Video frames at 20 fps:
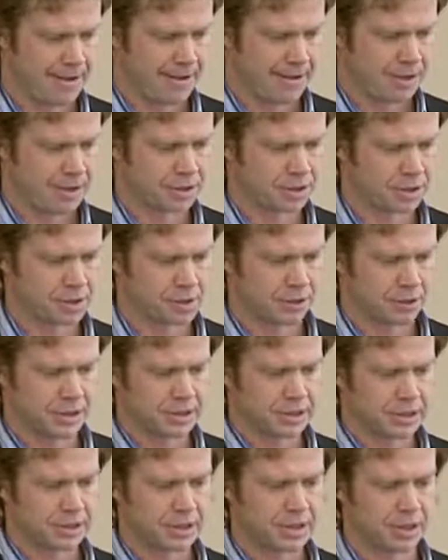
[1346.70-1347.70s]
So
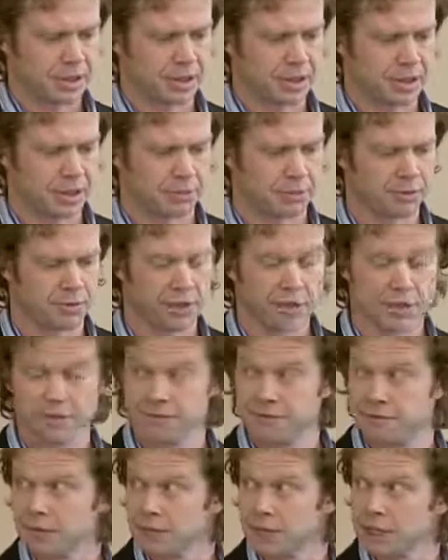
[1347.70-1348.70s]
this is the area I'm really going to
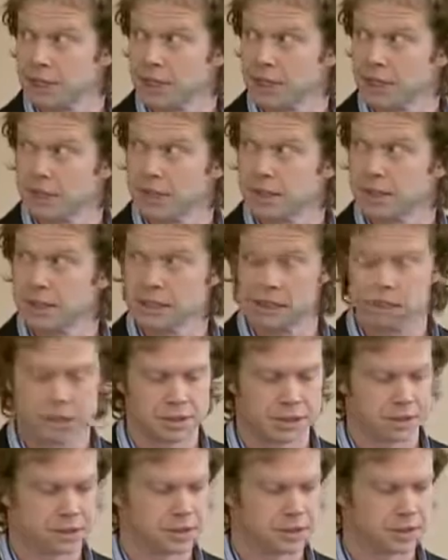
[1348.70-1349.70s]
focus on, is
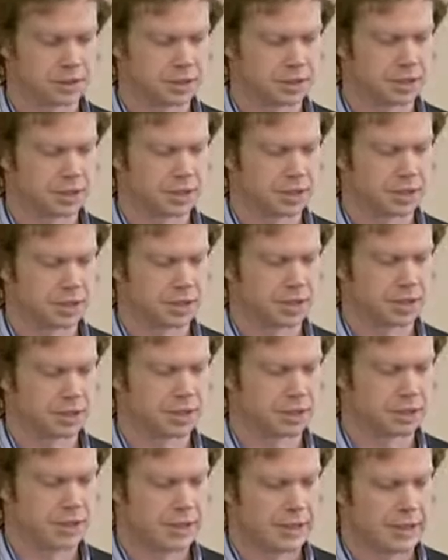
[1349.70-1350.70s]
just those areas
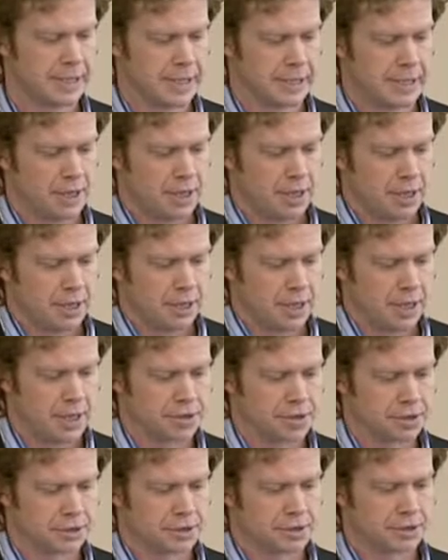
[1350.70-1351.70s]
there.
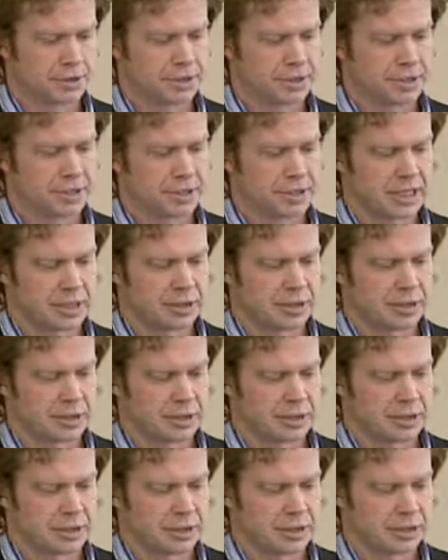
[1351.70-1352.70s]
Household harvest
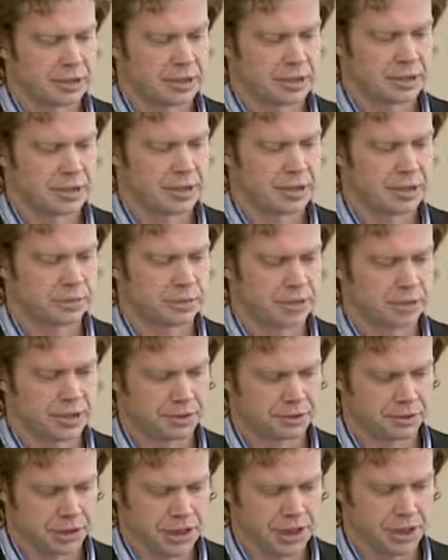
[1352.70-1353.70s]
assessment, assessments
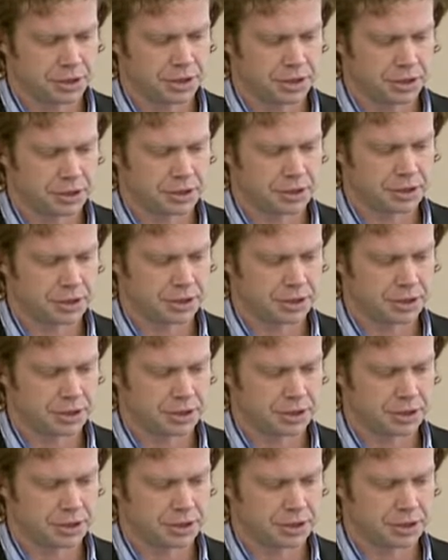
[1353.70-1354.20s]
of changes,